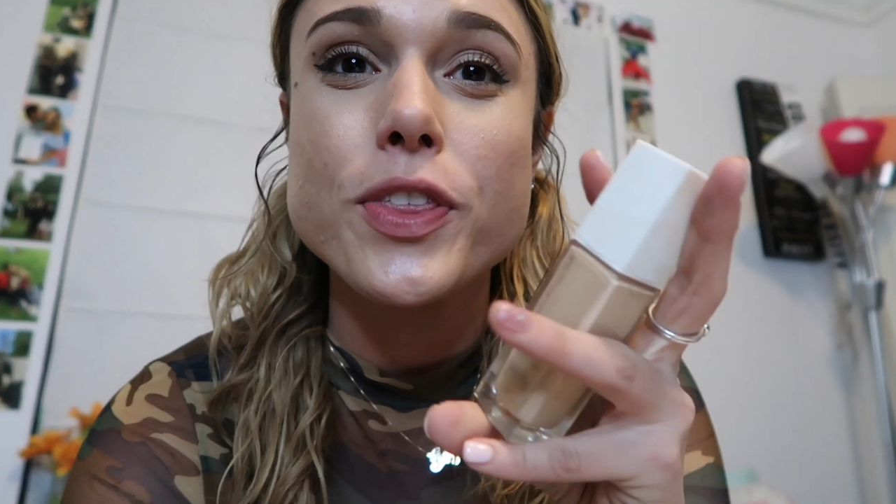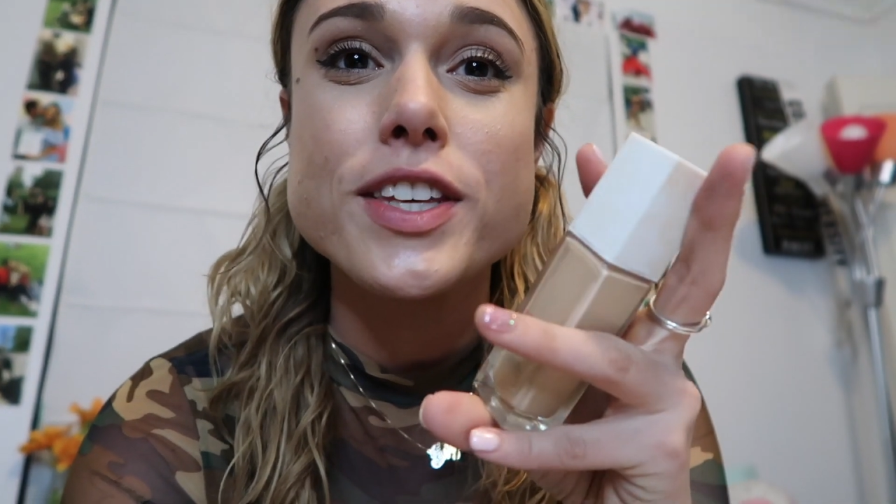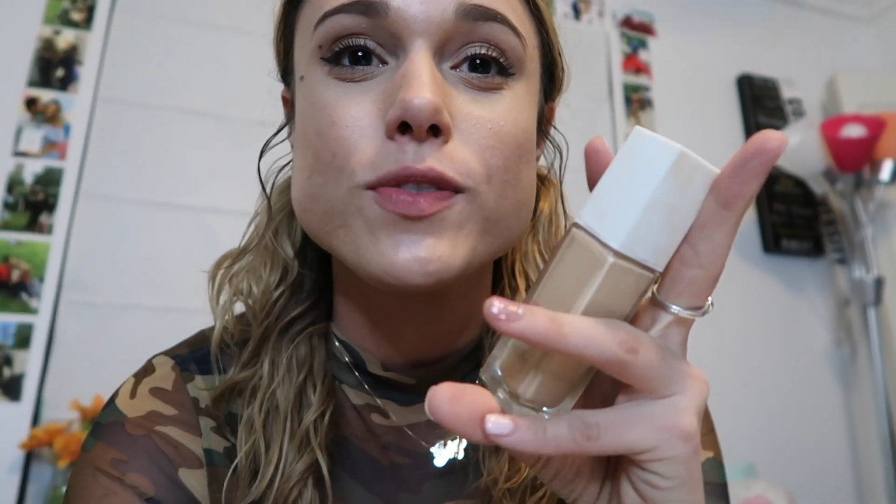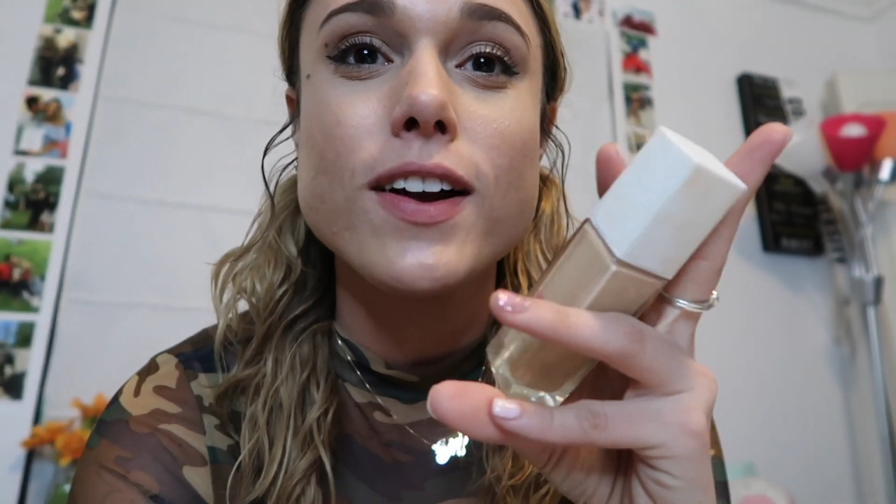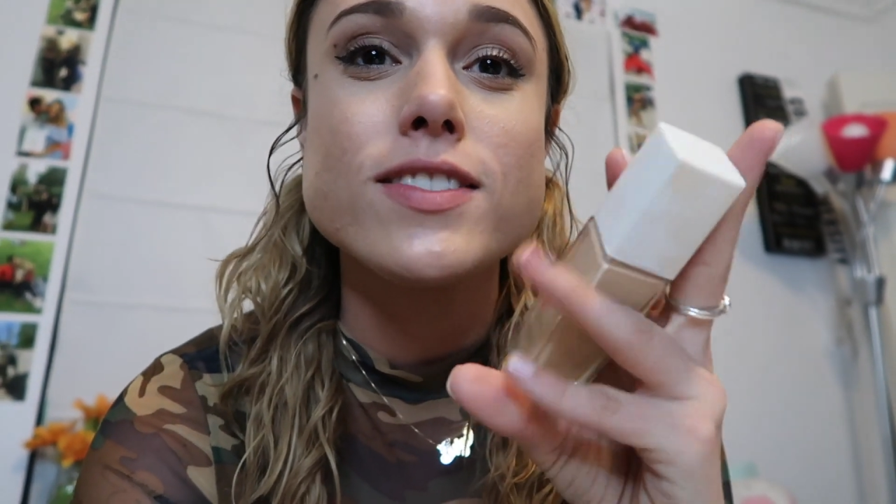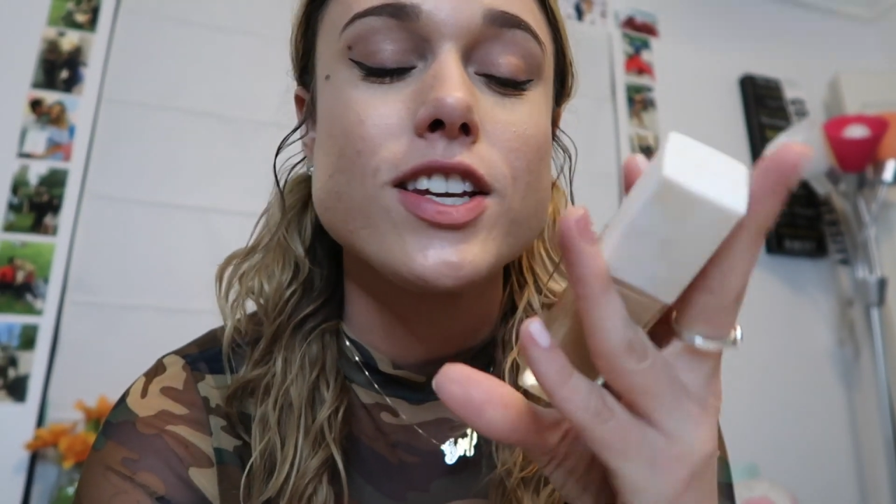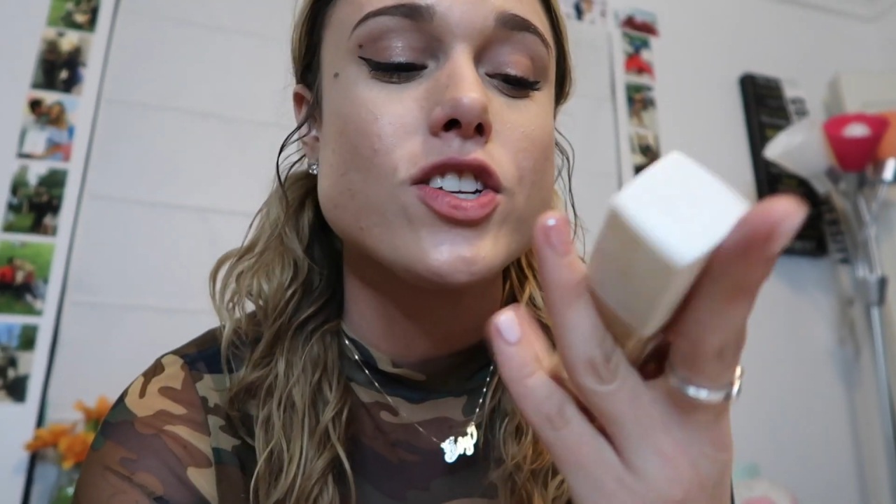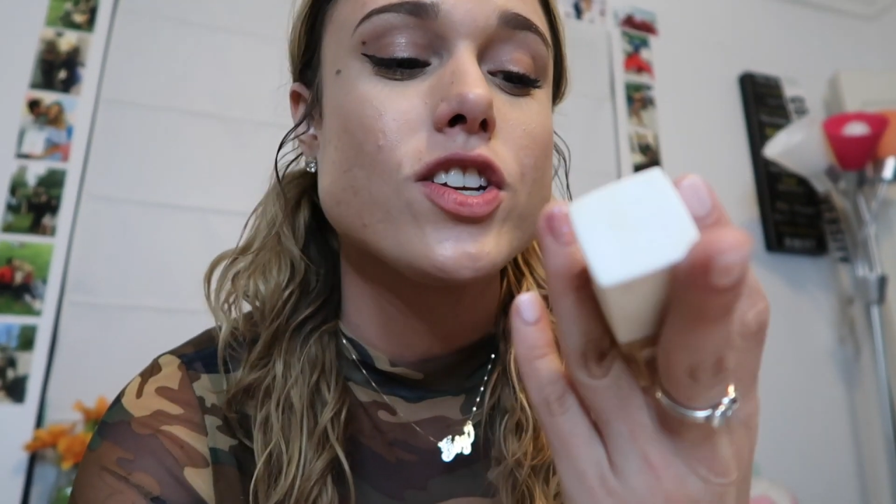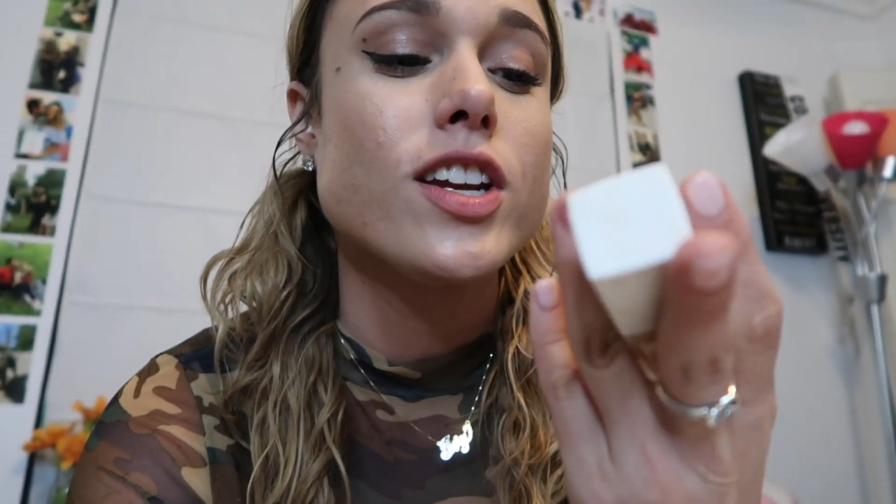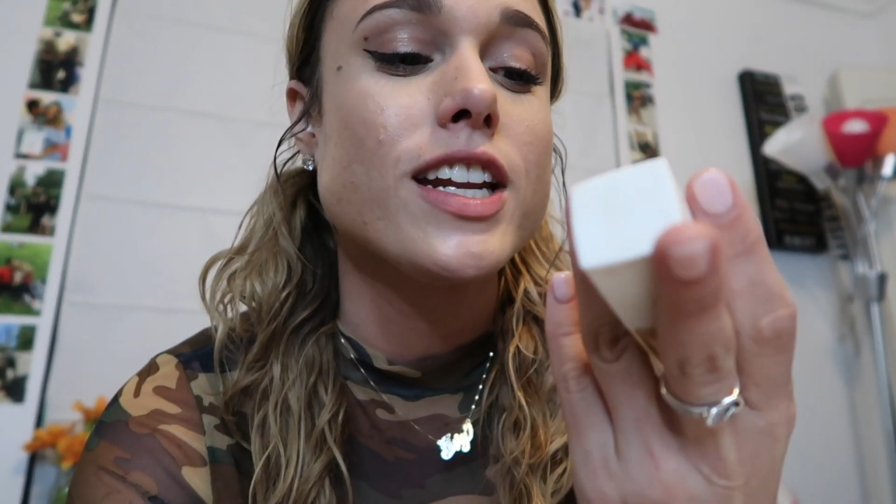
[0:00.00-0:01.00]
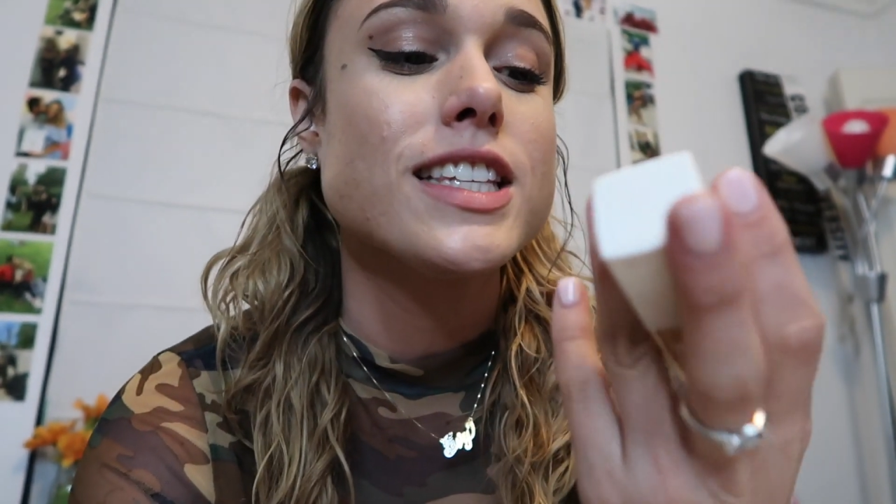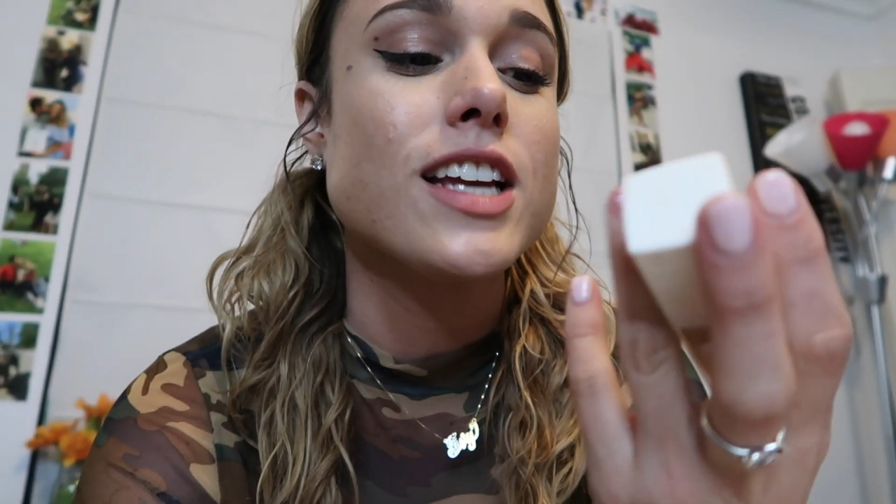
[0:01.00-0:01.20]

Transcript: This foundation is